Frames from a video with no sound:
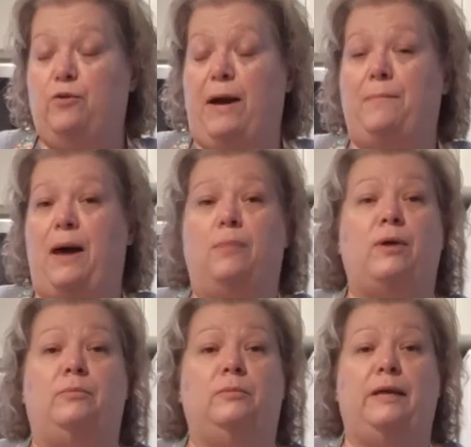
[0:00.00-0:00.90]
grandma
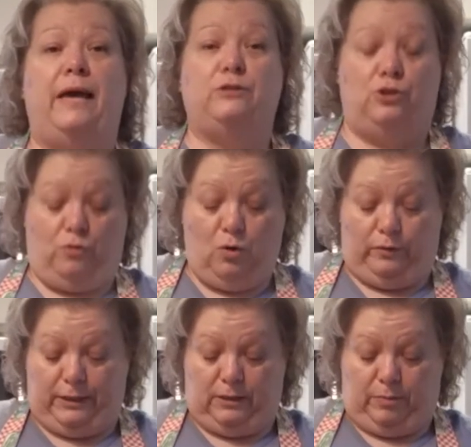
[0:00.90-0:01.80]
probably has their own
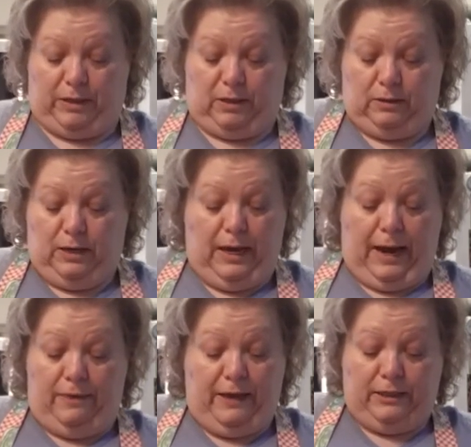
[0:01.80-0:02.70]
recipe.
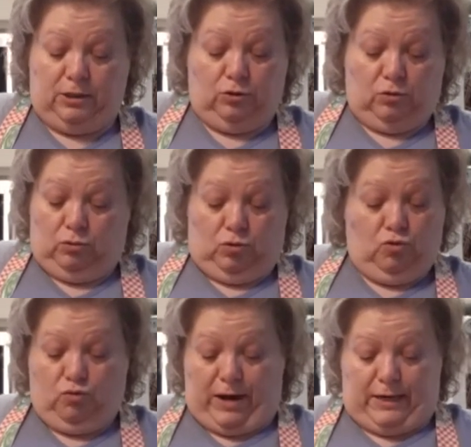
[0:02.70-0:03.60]
And that's
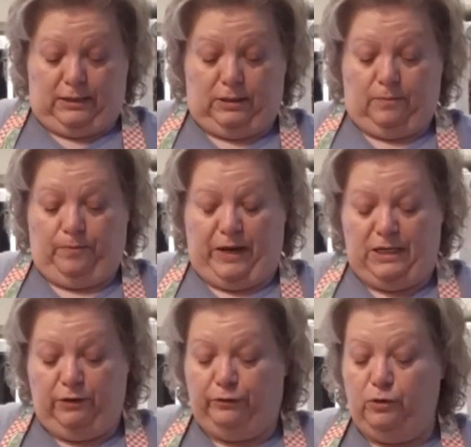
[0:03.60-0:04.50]
great. And
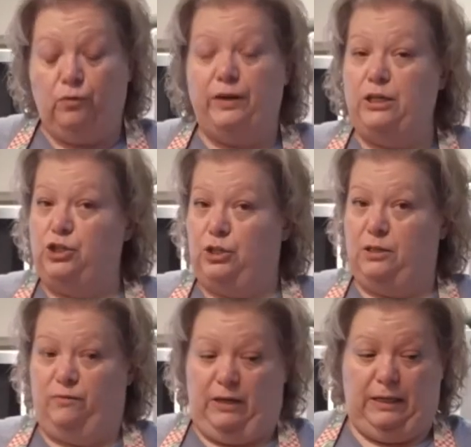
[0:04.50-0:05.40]
different
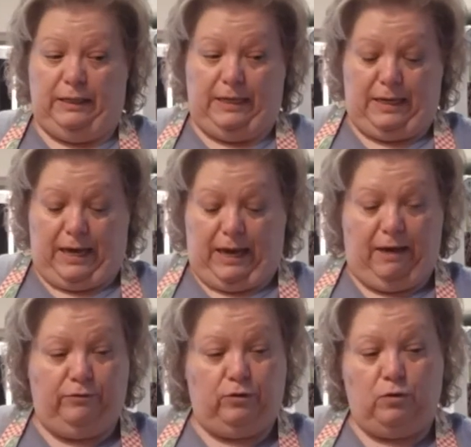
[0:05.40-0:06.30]
regions of Italy
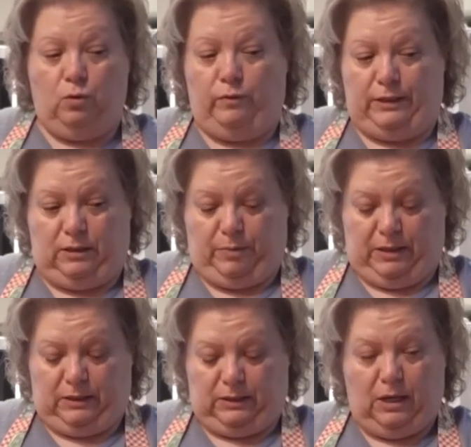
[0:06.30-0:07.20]
have their own
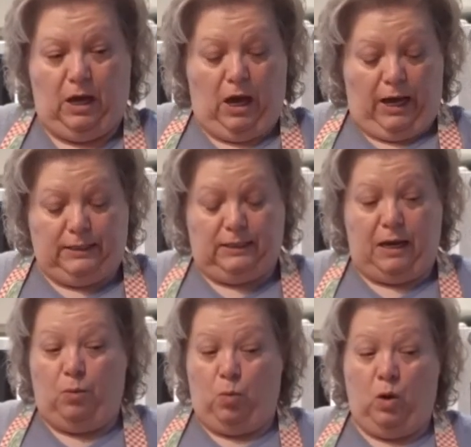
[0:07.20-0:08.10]
recipes. I
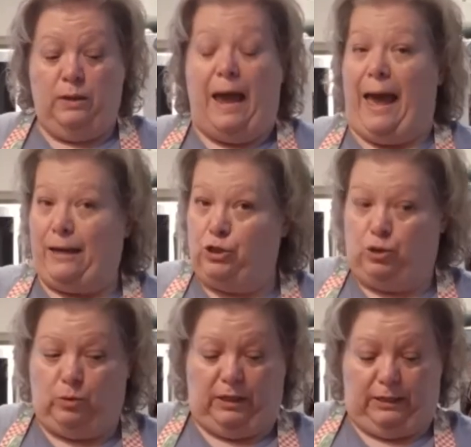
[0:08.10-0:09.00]
saw one
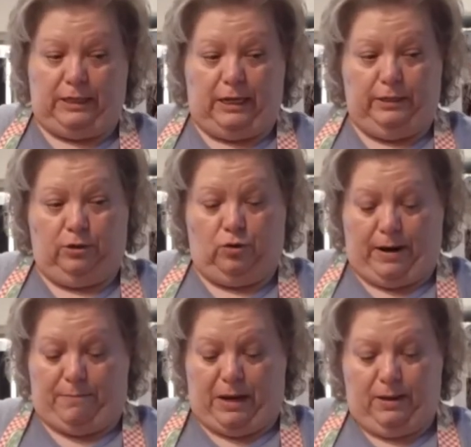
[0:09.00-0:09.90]
actual Italian
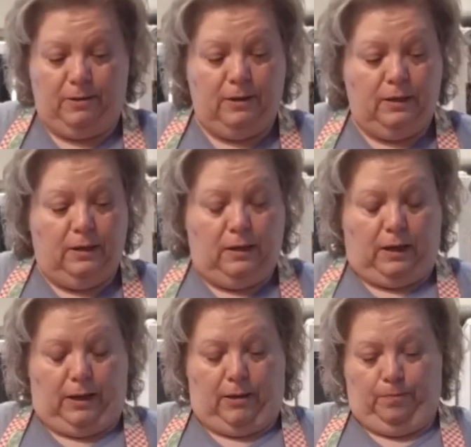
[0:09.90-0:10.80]
grandma
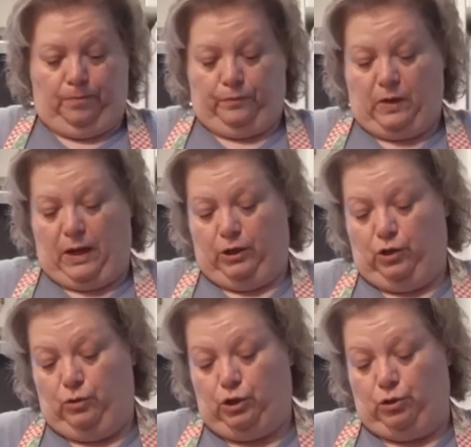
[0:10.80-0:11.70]
on
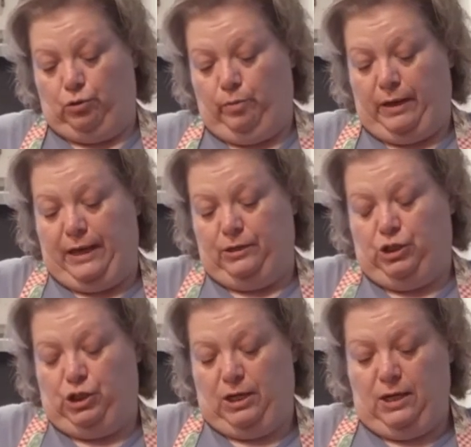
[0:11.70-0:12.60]
YouTube, and
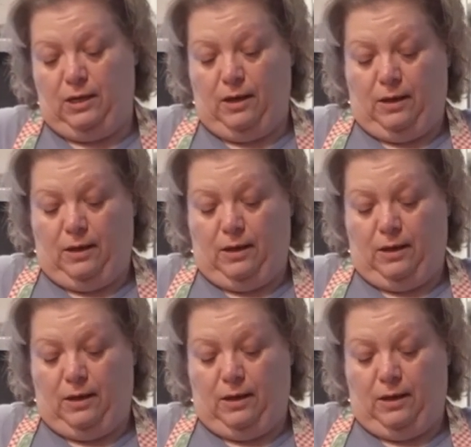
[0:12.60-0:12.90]
she